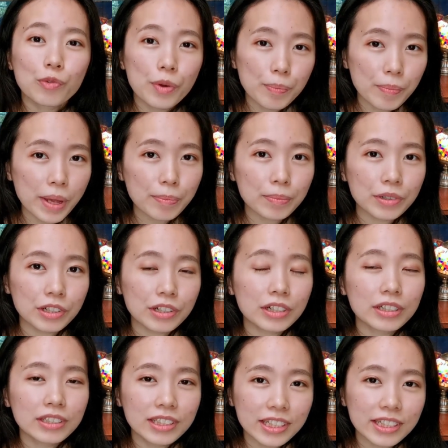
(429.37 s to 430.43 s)
Remember,
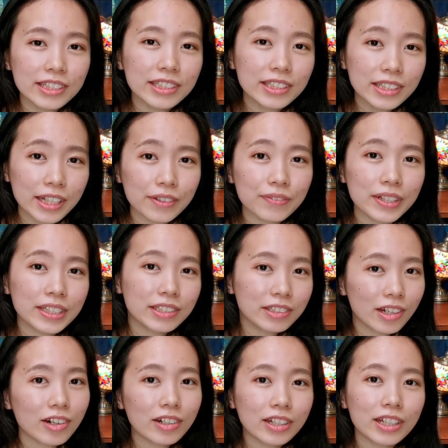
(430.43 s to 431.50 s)
these savings
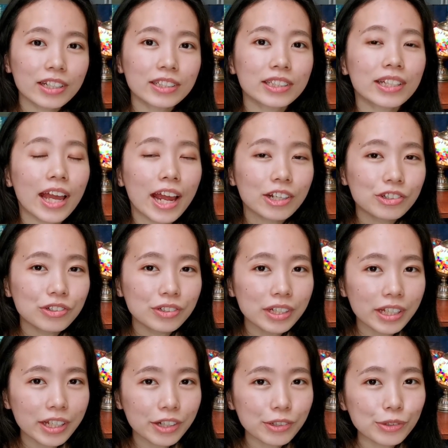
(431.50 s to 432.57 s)
targets
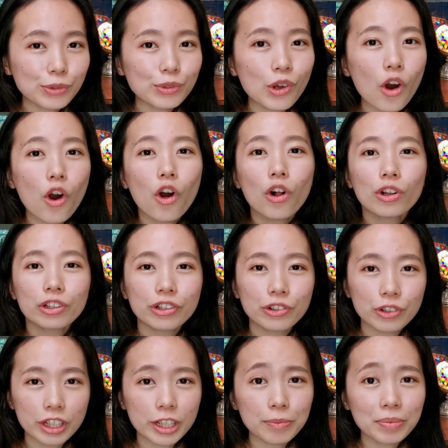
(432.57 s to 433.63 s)
actually include all your
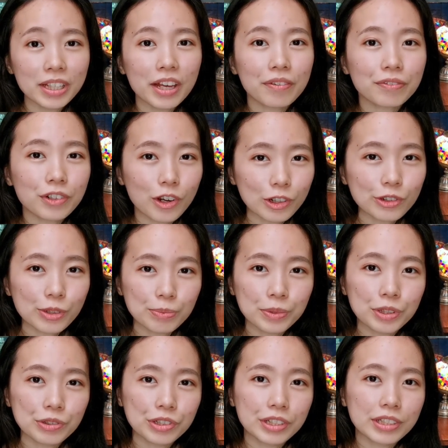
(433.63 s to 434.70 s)
EPF
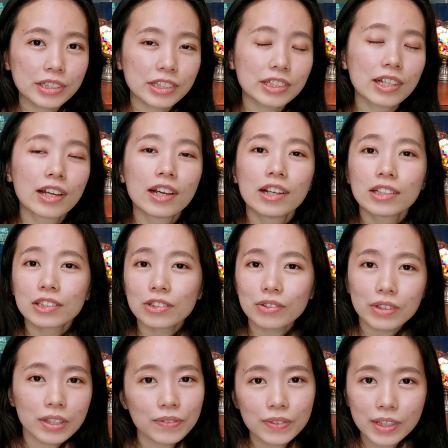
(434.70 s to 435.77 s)
contributions. So
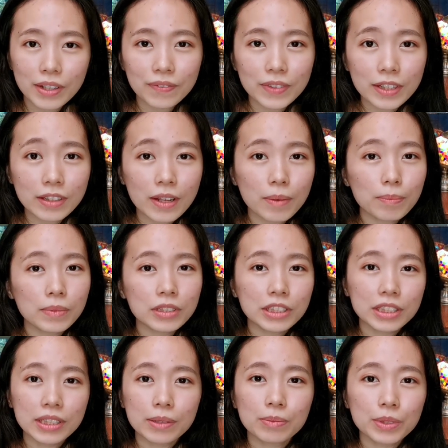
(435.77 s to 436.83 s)
even if the number
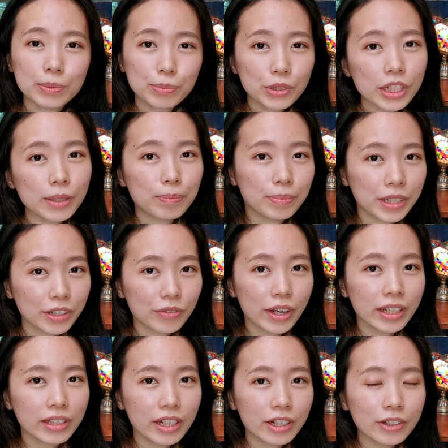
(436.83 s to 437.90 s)
seems pretty big
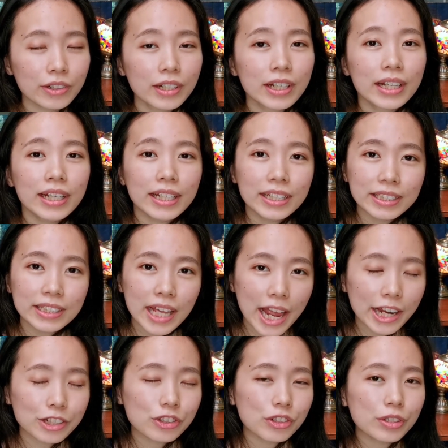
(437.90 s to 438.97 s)
right now, it's
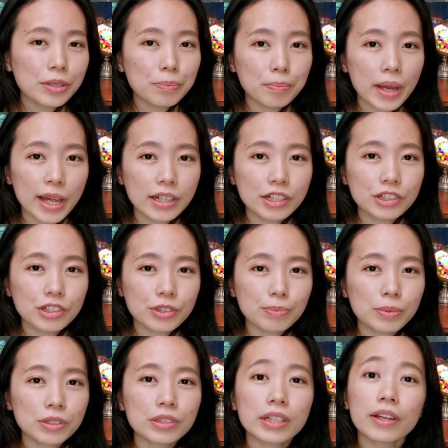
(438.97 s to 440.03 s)
actually
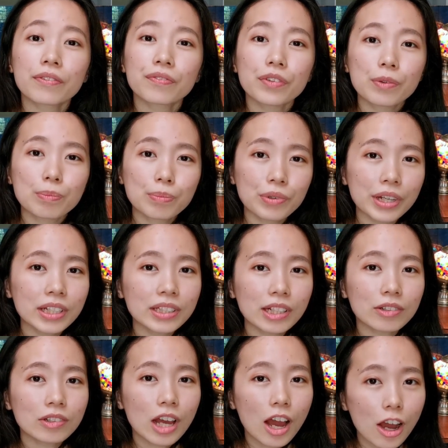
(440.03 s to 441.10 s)
manageable if you break
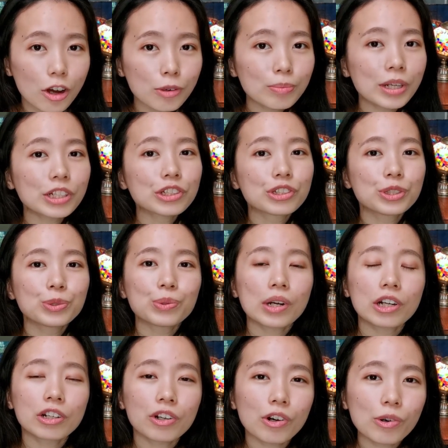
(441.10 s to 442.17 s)
down how much you
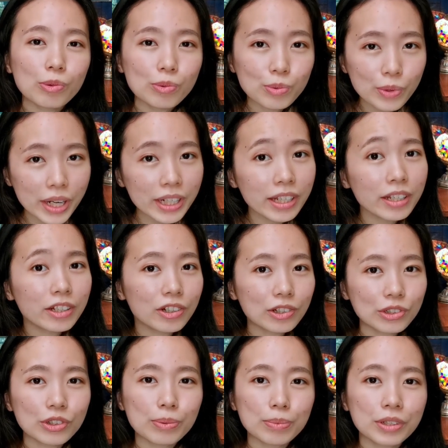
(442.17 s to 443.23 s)
are already
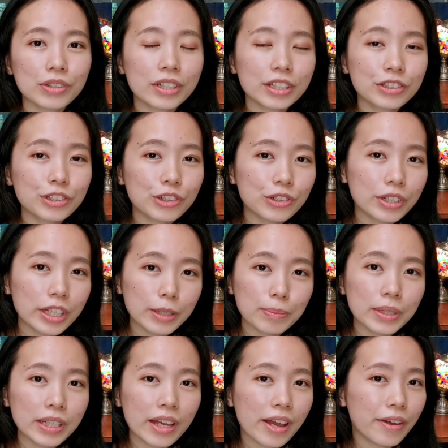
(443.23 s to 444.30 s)
contributing to your
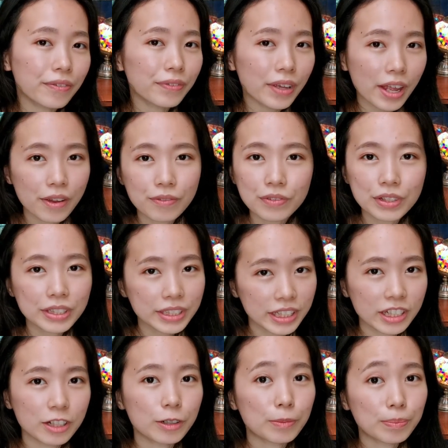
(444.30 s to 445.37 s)
EPF every
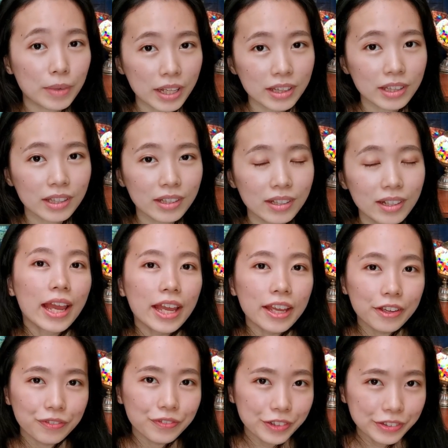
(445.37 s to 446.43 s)
single month.
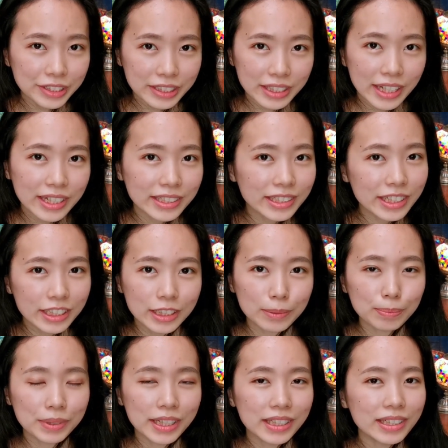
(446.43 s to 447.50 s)
If you stay
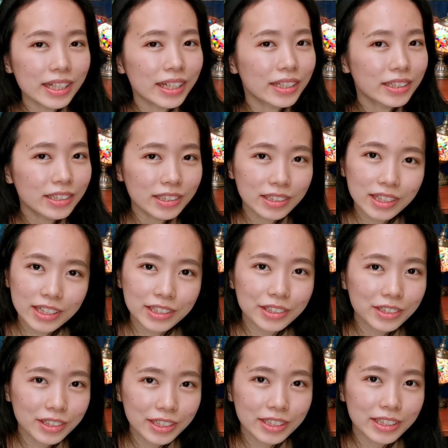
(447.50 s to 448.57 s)
disciplined and stick
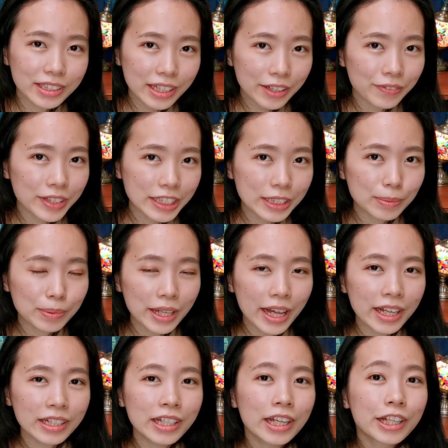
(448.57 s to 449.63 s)
to this savings
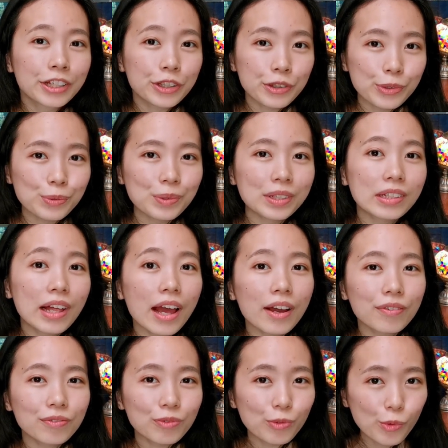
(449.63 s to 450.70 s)
plan, you will
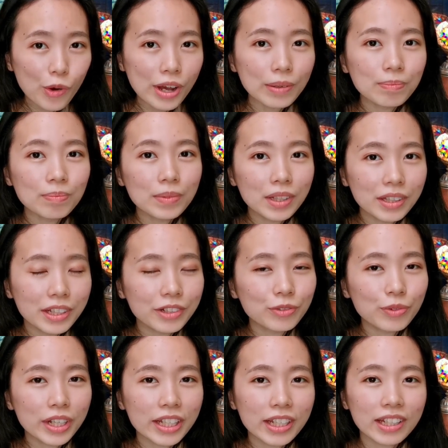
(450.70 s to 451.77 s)
have 1 million
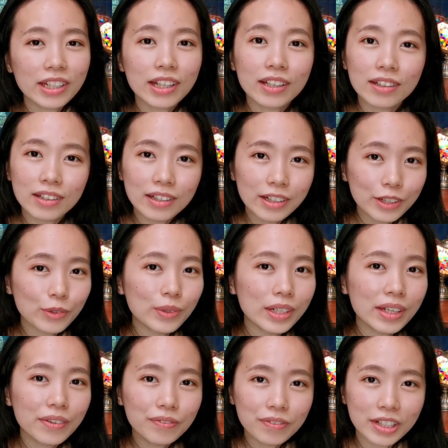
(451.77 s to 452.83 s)
ringgit in liquid
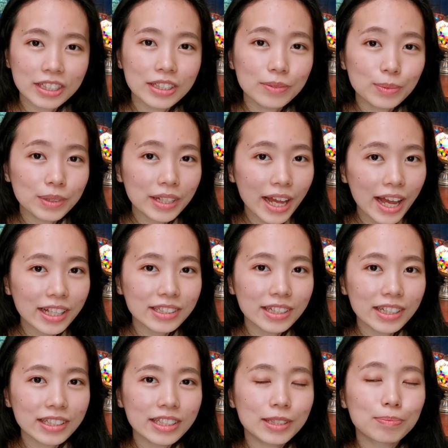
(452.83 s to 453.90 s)
investable
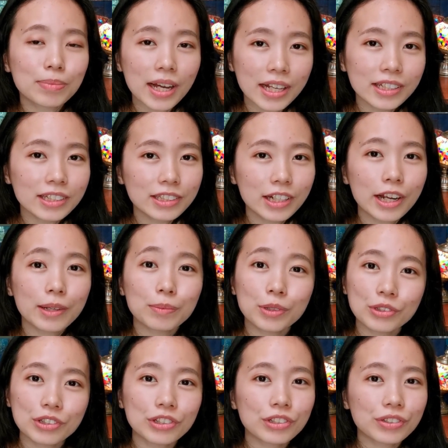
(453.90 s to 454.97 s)
assets by the time you
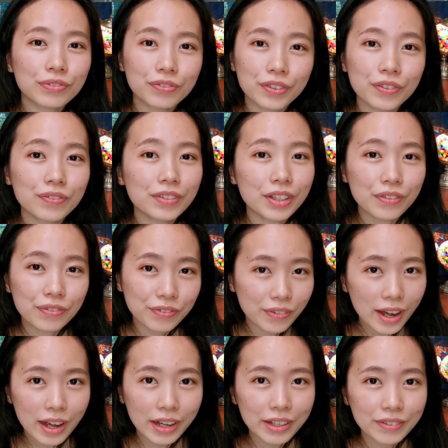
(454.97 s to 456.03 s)
turn
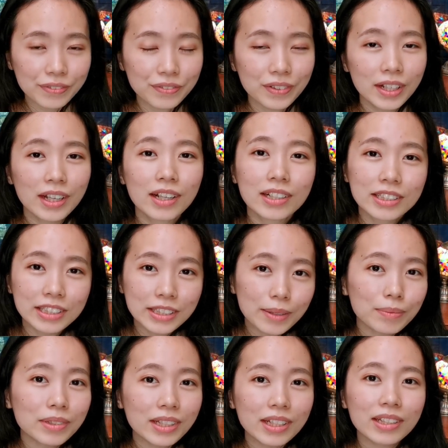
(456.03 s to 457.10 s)
55,
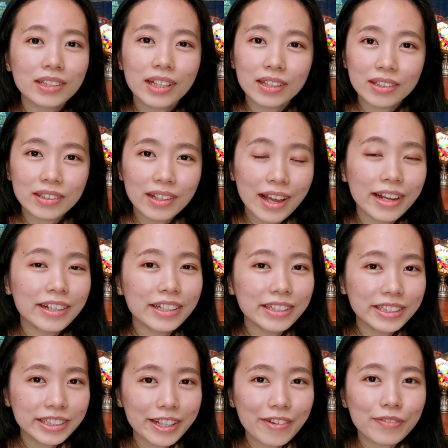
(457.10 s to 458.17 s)
something that
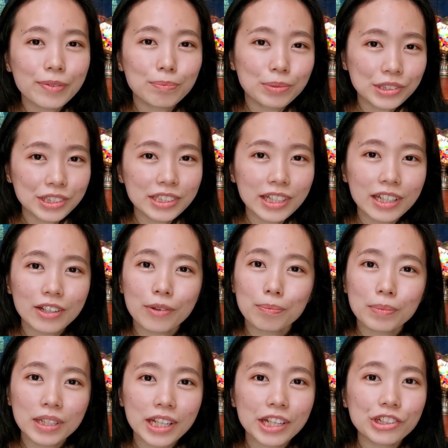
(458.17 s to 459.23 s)
97% of
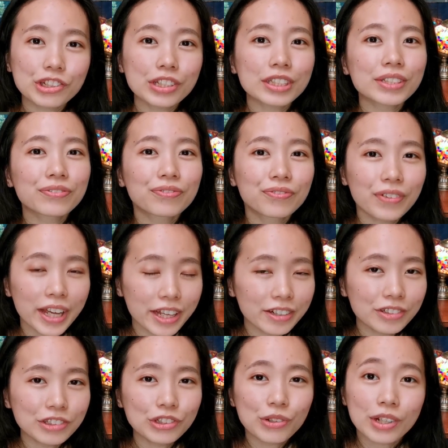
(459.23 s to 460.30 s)
Malaysians
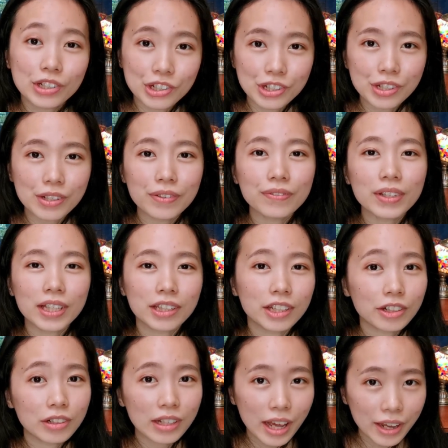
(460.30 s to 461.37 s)
fail to achieve in their